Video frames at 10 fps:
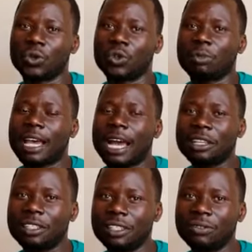be
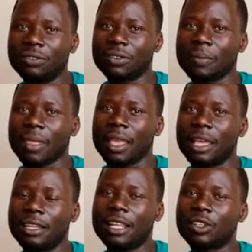active, the
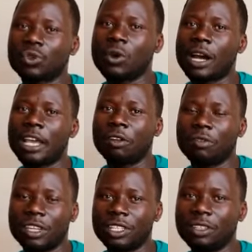leaders who are
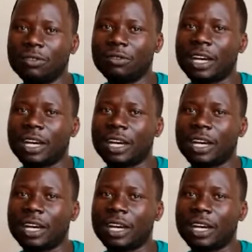innovative,